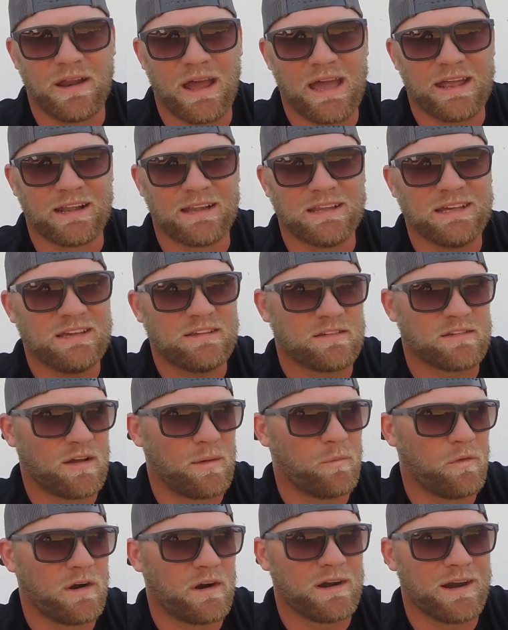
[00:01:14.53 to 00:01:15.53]
I had a leak
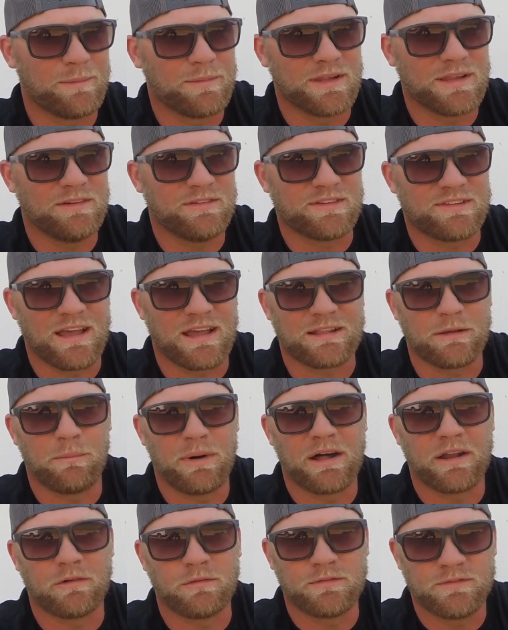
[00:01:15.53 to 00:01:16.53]
somewhere, and I believe it's at the
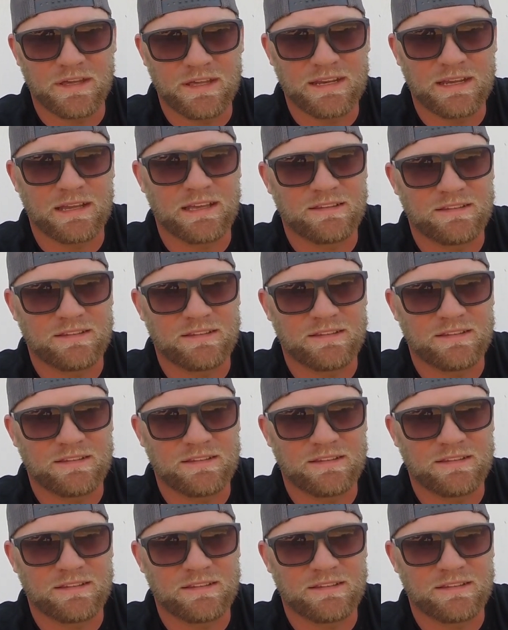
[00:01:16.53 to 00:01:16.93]
bottle fitting